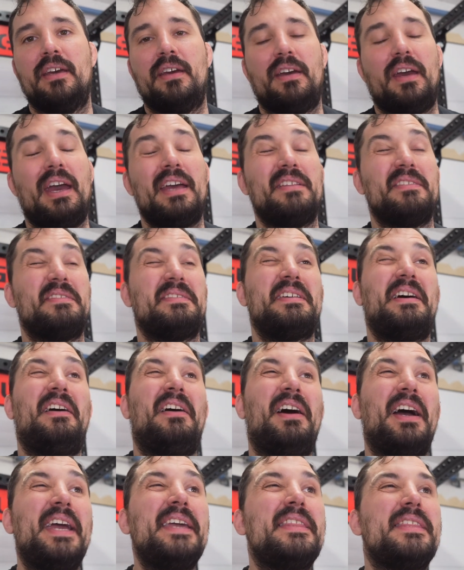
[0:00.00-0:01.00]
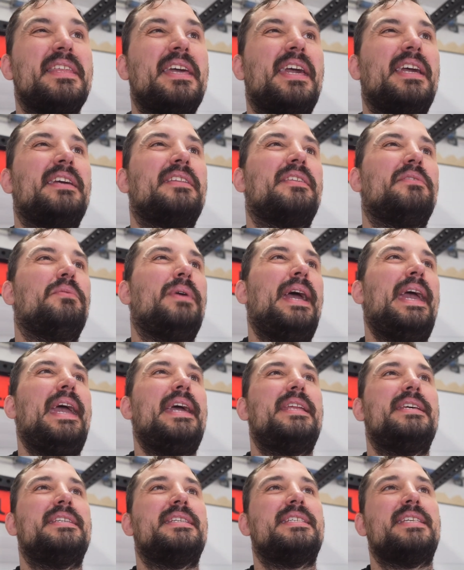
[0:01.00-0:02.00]
And I think the way
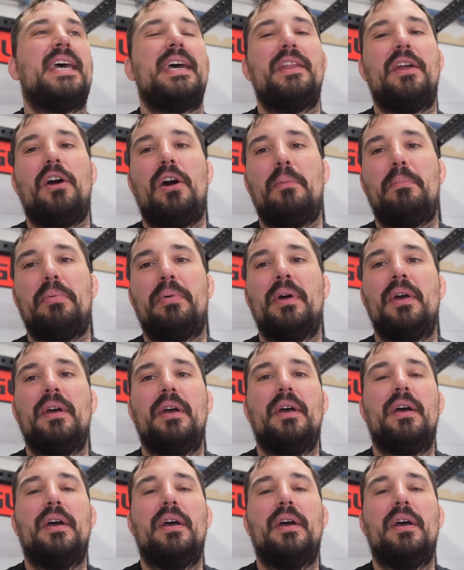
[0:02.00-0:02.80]
it is set up,